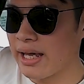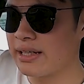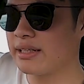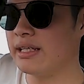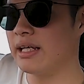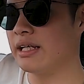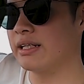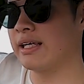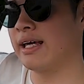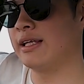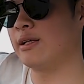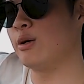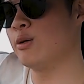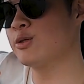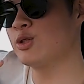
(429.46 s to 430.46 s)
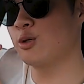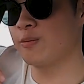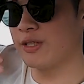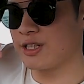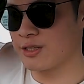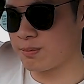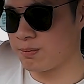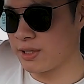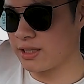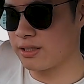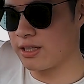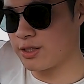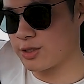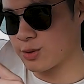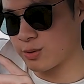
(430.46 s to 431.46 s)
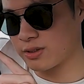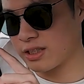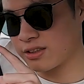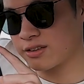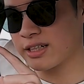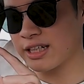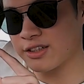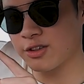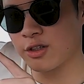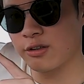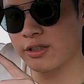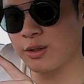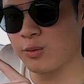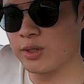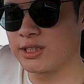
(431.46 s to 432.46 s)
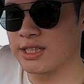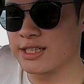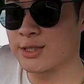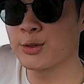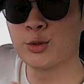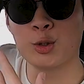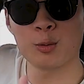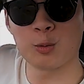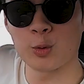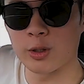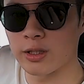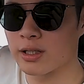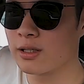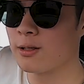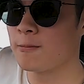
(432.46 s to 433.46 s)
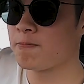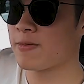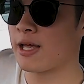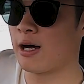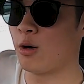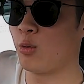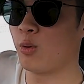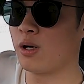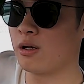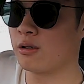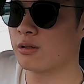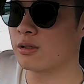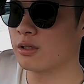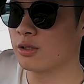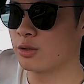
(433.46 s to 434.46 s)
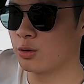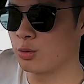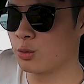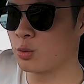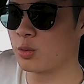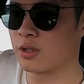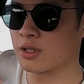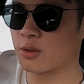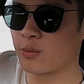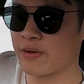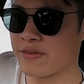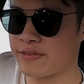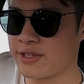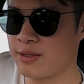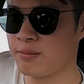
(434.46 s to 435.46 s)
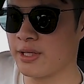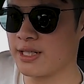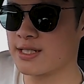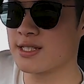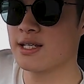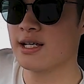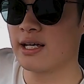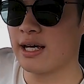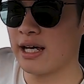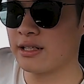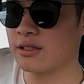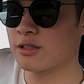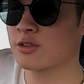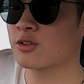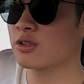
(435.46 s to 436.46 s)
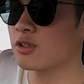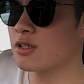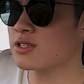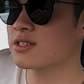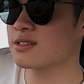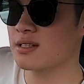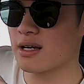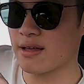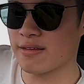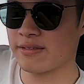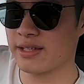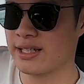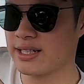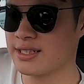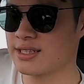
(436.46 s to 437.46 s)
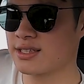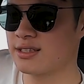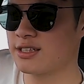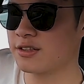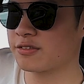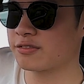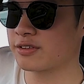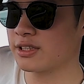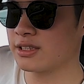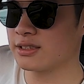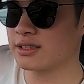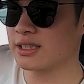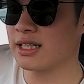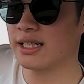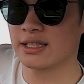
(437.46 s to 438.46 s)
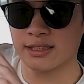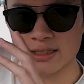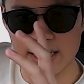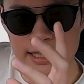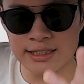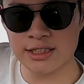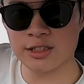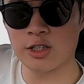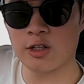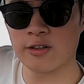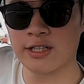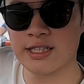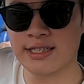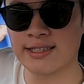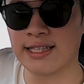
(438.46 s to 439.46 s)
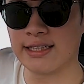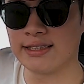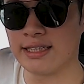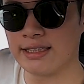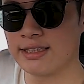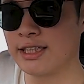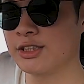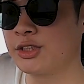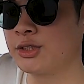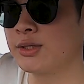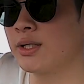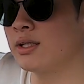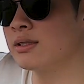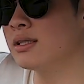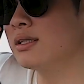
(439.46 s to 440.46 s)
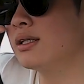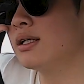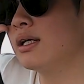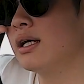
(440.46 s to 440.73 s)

And it can also be split into another category, which is group work, how well you work with teammates. And across these different categories that they judge you on,